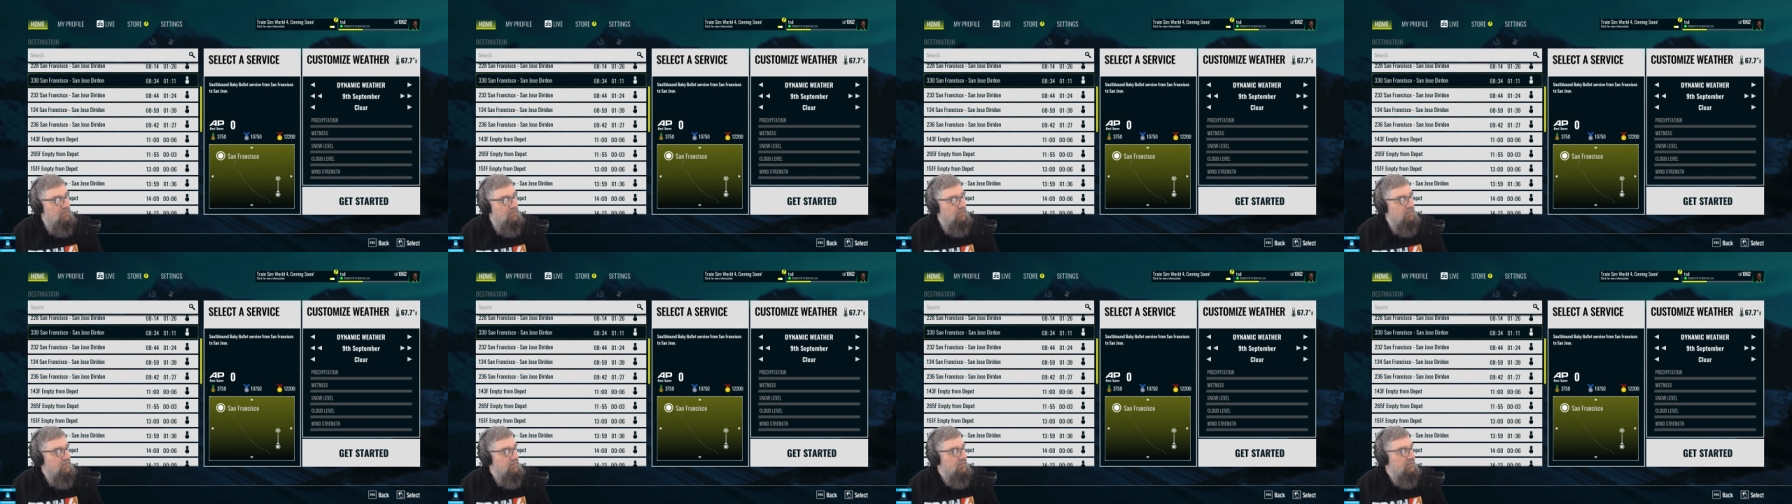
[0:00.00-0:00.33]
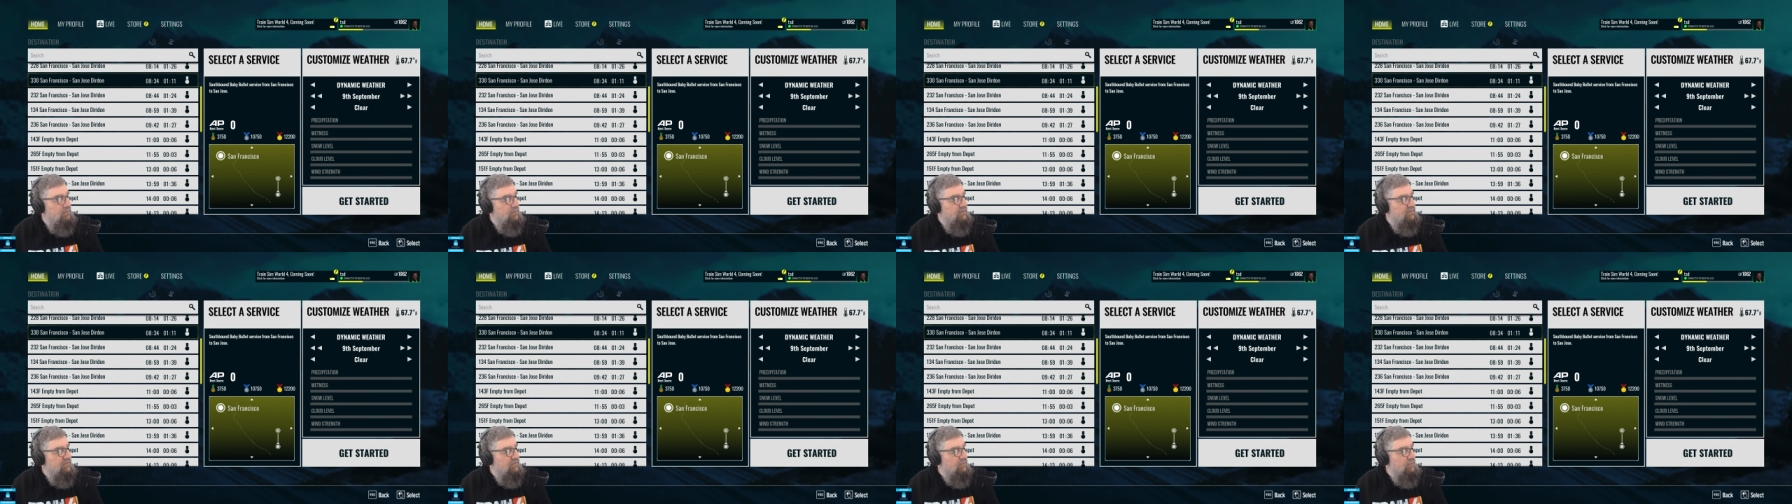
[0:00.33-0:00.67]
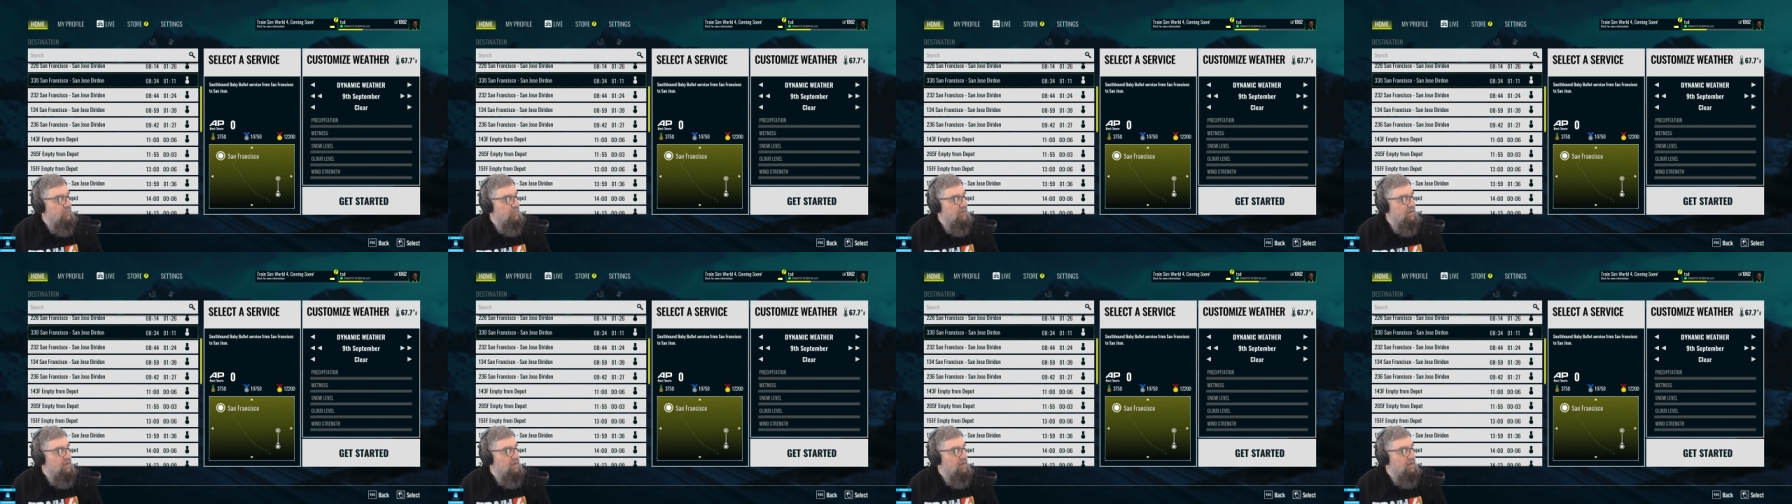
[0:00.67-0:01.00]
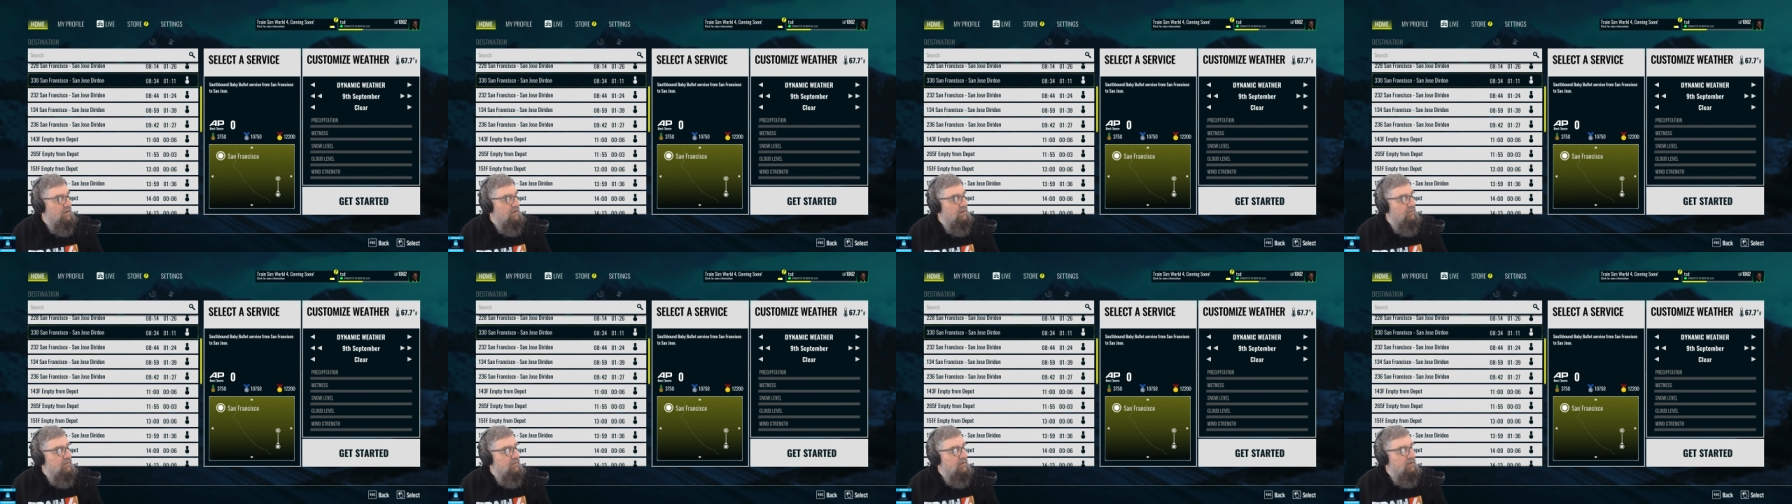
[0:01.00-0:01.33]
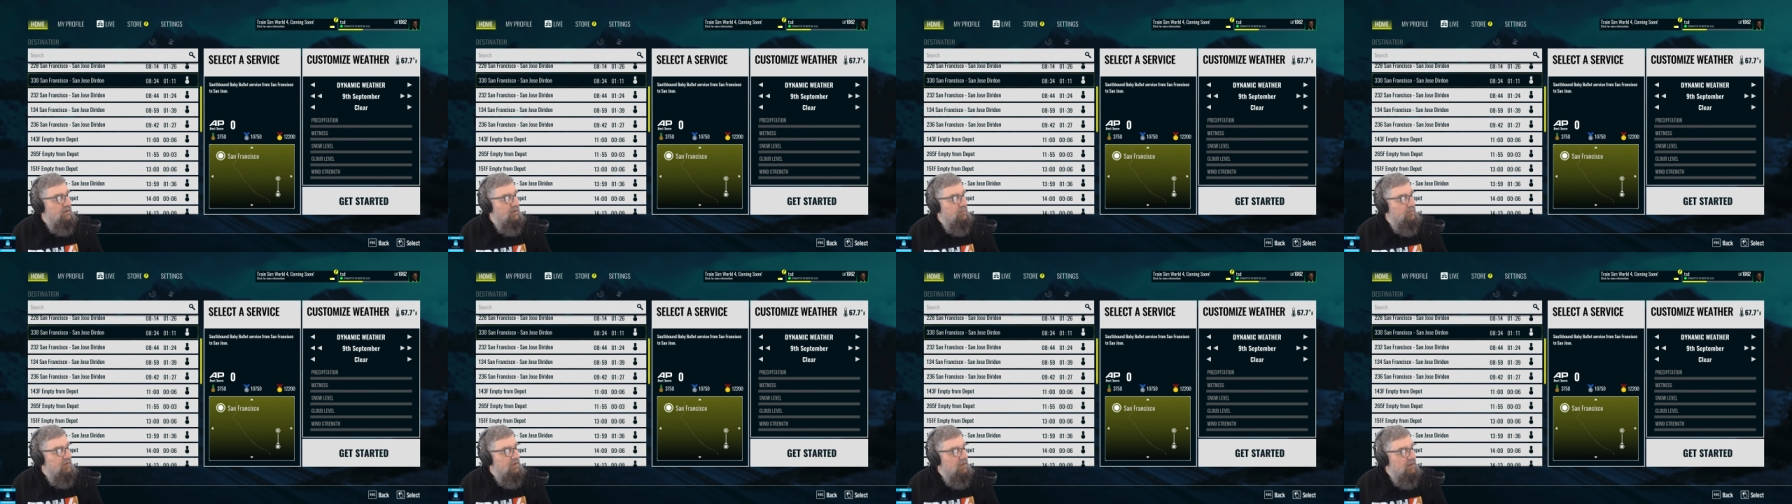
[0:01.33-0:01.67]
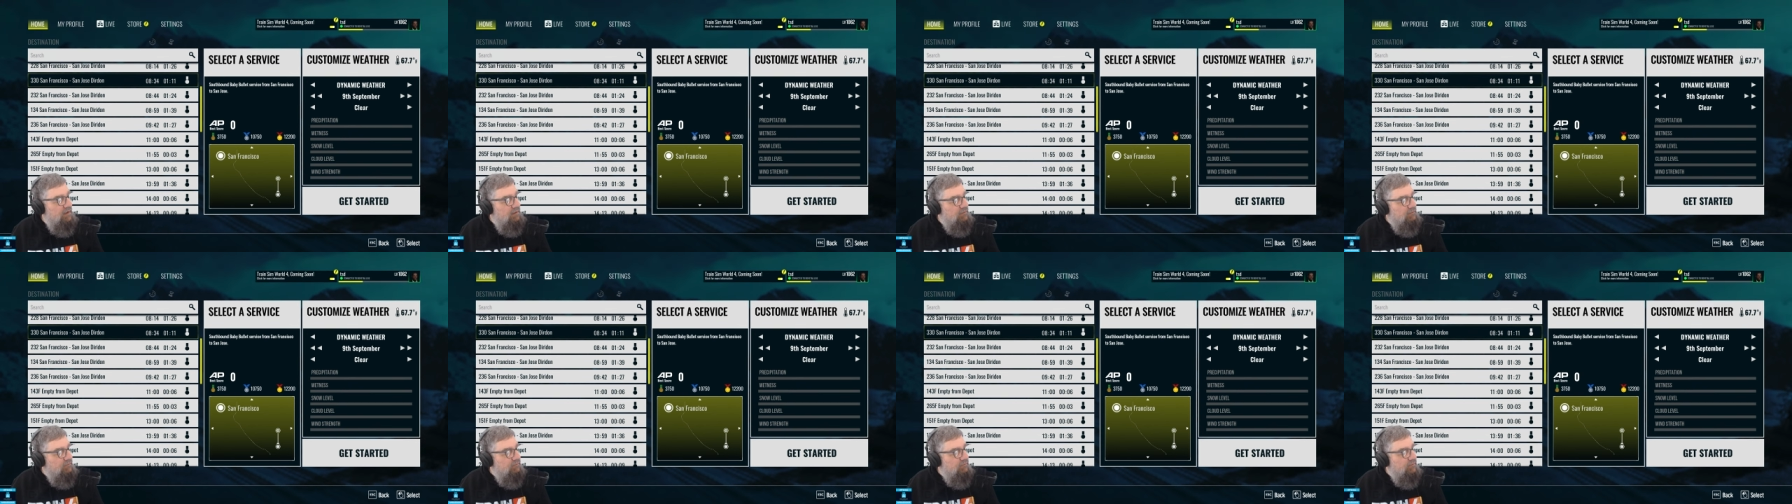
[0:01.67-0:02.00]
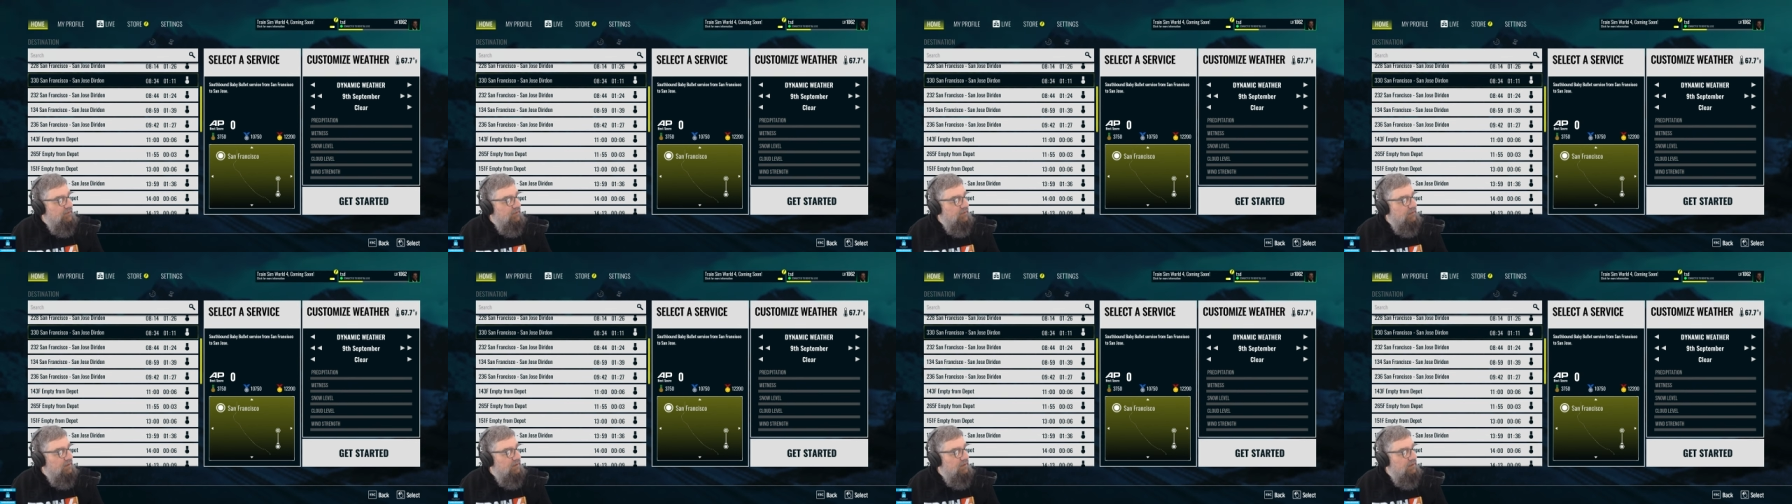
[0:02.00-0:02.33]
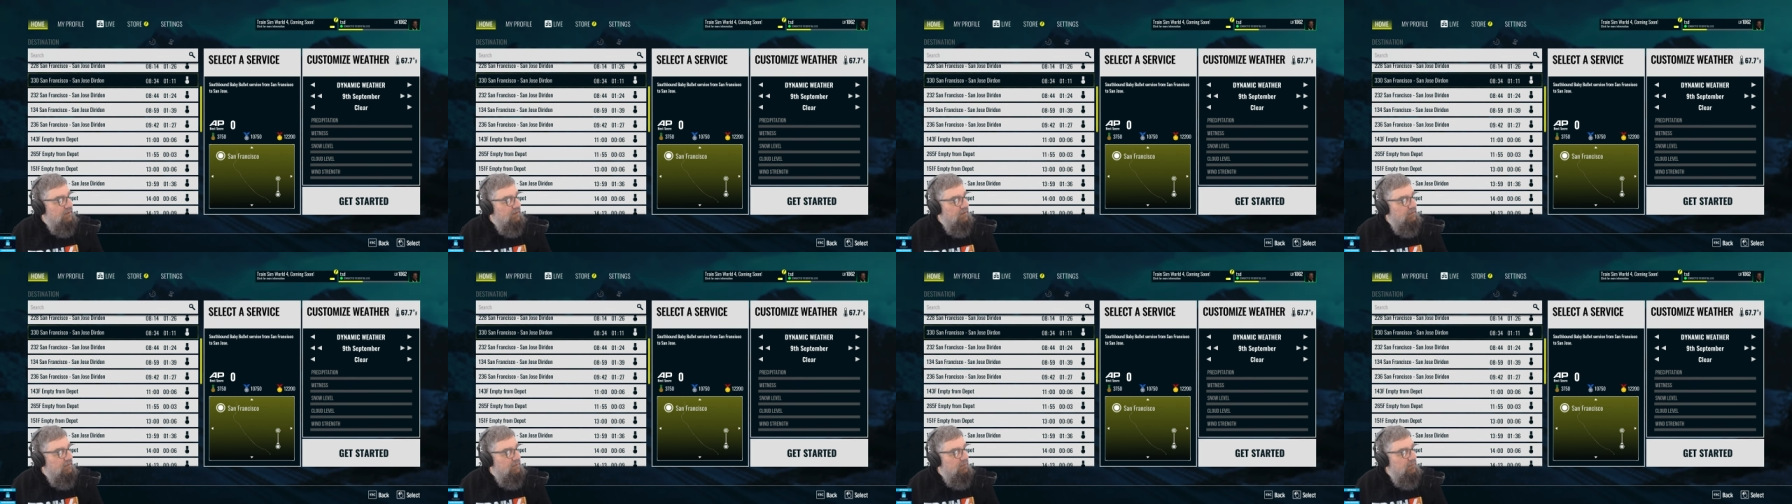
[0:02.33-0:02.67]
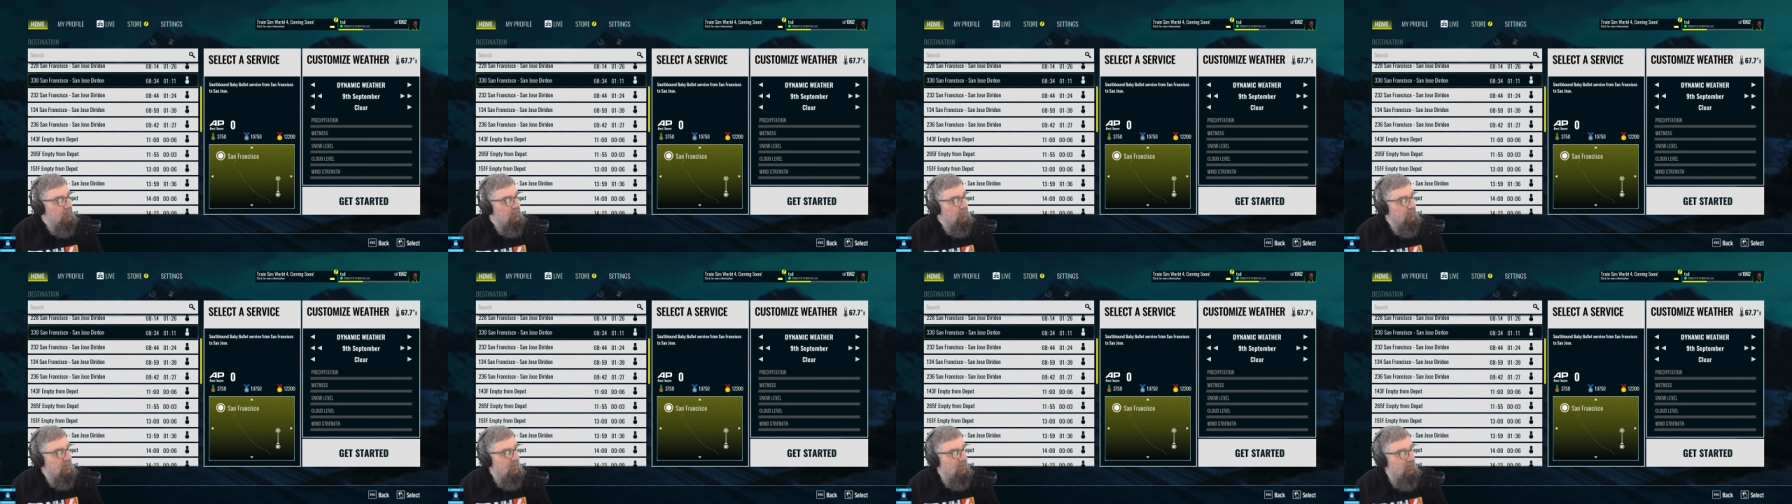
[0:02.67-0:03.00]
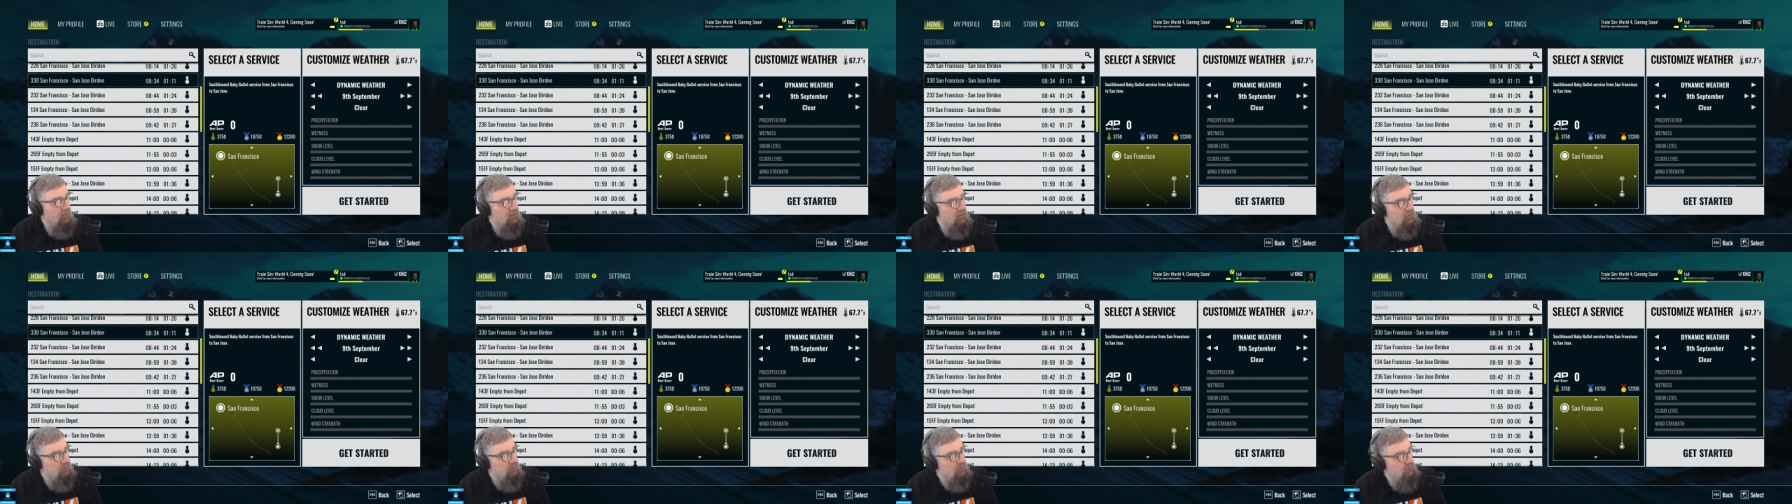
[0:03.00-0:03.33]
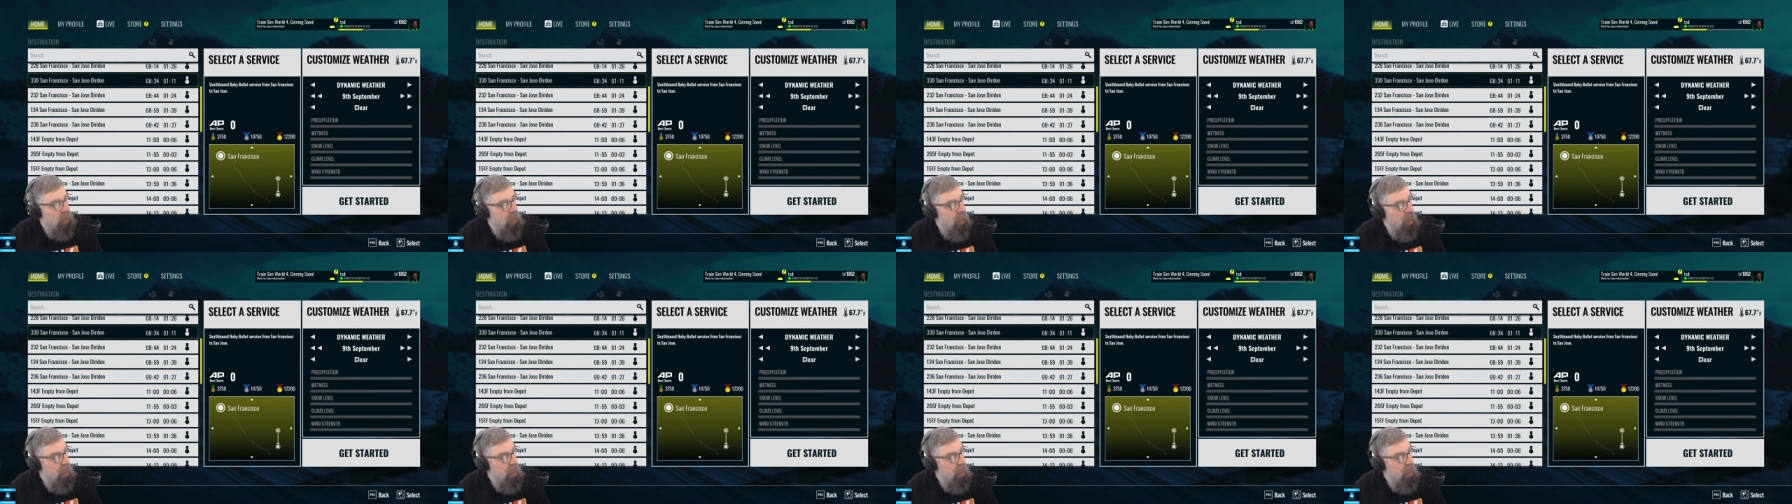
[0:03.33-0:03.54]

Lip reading: No, we're still not getting anything coming out of there. What about my own